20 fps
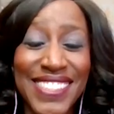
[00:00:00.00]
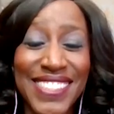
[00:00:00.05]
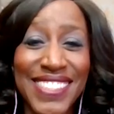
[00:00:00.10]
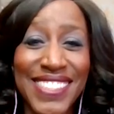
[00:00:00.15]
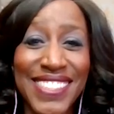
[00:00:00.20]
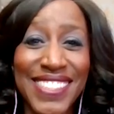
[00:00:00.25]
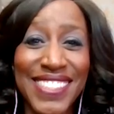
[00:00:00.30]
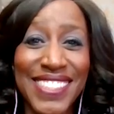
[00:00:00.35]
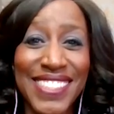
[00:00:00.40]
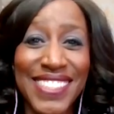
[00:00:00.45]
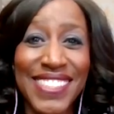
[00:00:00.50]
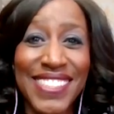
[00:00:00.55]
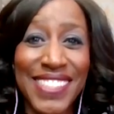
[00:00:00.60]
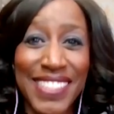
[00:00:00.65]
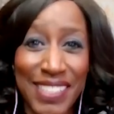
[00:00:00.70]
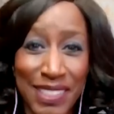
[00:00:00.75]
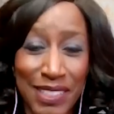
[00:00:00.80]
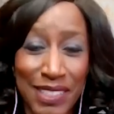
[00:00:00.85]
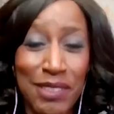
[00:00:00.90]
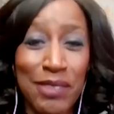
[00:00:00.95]

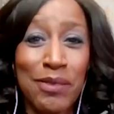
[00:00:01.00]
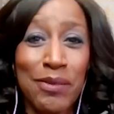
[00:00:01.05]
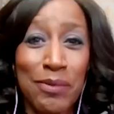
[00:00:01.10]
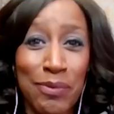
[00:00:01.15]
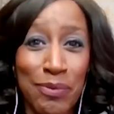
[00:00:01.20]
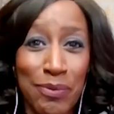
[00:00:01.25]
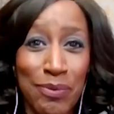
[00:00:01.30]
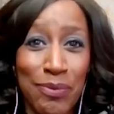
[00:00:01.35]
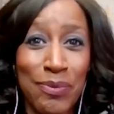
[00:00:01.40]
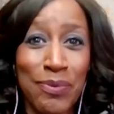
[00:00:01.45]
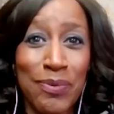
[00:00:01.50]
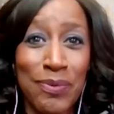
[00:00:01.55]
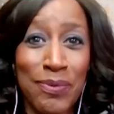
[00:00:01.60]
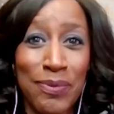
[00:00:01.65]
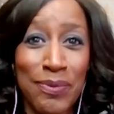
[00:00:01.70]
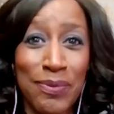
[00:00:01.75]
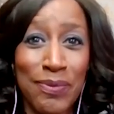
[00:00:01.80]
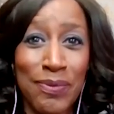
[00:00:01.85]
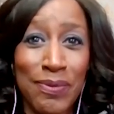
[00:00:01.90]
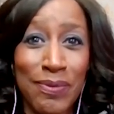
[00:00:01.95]

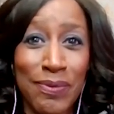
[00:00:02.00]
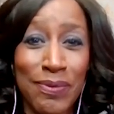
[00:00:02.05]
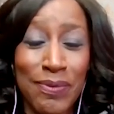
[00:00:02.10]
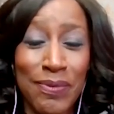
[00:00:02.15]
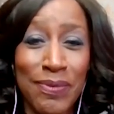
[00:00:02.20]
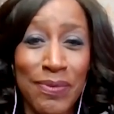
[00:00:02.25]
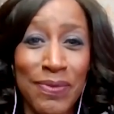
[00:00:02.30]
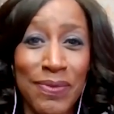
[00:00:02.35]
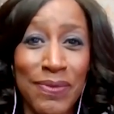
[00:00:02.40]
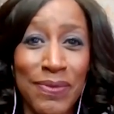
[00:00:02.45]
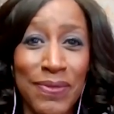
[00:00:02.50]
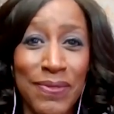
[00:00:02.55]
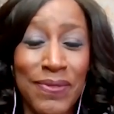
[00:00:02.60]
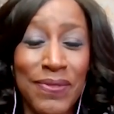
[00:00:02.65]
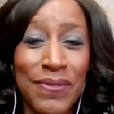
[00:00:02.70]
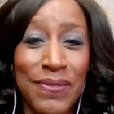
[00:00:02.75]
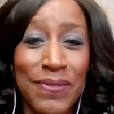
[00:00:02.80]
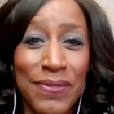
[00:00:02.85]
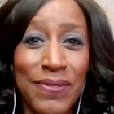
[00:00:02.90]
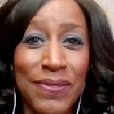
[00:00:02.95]

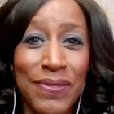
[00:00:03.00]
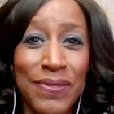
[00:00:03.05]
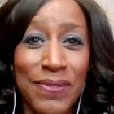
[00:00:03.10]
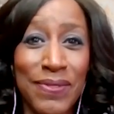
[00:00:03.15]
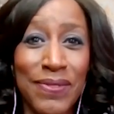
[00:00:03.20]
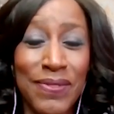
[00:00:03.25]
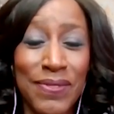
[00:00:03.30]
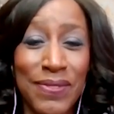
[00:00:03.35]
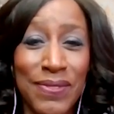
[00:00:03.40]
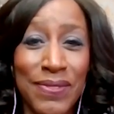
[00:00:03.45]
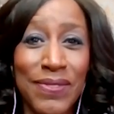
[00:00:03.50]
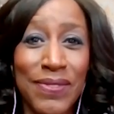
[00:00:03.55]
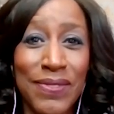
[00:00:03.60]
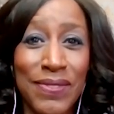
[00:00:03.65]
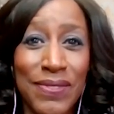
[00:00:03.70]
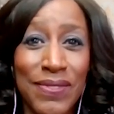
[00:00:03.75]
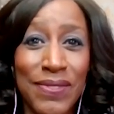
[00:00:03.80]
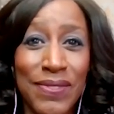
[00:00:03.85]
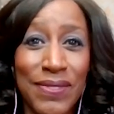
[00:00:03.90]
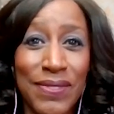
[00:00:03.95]

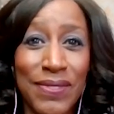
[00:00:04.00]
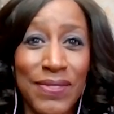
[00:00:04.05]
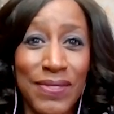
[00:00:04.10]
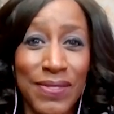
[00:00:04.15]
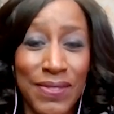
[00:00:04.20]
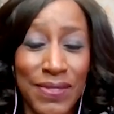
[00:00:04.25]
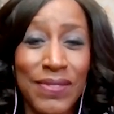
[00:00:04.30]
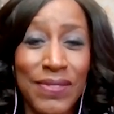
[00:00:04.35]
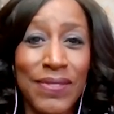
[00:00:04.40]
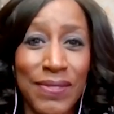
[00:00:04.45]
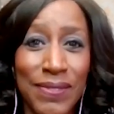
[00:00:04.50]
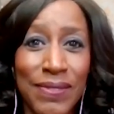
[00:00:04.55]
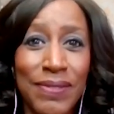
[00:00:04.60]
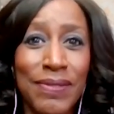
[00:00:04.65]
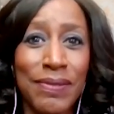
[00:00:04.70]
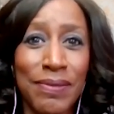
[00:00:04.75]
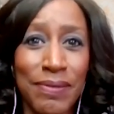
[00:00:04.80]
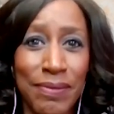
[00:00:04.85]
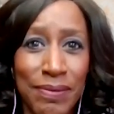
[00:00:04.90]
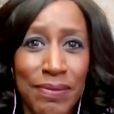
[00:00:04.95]

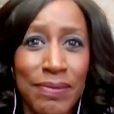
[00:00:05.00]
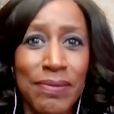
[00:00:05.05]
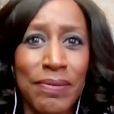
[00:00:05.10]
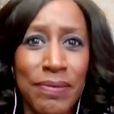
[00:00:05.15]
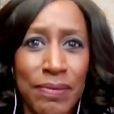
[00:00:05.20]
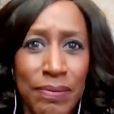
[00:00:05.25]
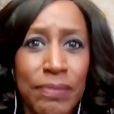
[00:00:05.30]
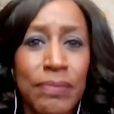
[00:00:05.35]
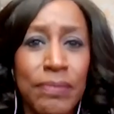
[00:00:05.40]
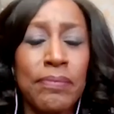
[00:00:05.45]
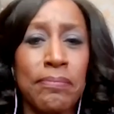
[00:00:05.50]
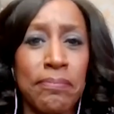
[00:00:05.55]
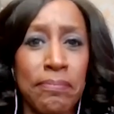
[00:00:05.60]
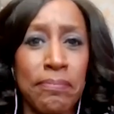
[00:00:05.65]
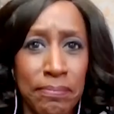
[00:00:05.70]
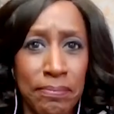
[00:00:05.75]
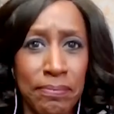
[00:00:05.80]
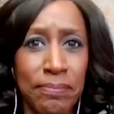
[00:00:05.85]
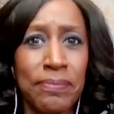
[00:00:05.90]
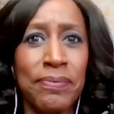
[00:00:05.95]

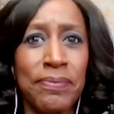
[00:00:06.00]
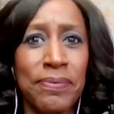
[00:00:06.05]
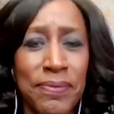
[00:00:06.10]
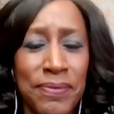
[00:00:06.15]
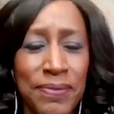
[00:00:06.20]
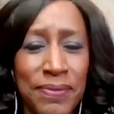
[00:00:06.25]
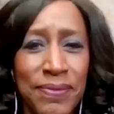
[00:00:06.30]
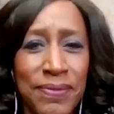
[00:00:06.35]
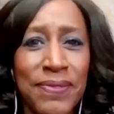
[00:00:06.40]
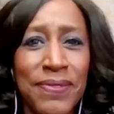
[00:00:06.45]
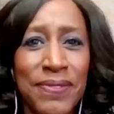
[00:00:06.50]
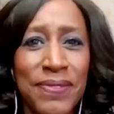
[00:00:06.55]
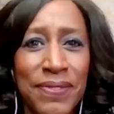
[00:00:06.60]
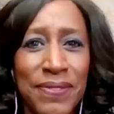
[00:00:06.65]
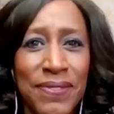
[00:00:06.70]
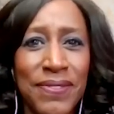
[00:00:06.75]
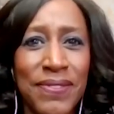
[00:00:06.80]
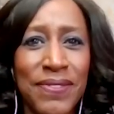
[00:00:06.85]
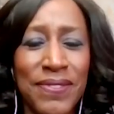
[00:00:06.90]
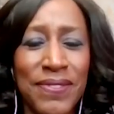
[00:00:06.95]

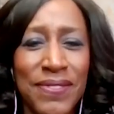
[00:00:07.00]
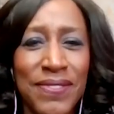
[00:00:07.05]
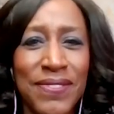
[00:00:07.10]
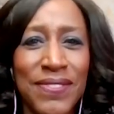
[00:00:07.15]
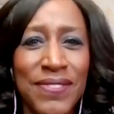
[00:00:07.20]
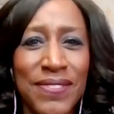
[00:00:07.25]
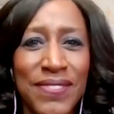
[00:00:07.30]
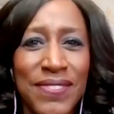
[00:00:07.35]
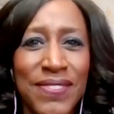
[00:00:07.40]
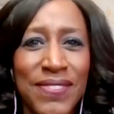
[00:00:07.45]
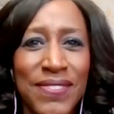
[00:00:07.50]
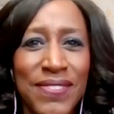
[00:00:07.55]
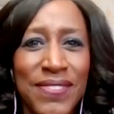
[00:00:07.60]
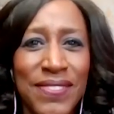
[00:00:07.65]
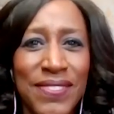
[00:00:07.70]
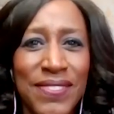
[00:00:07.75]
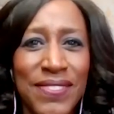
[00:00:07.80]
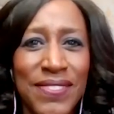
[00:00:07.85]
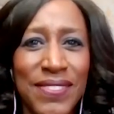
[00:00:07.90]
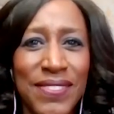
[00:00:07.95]
The person shown says nothing.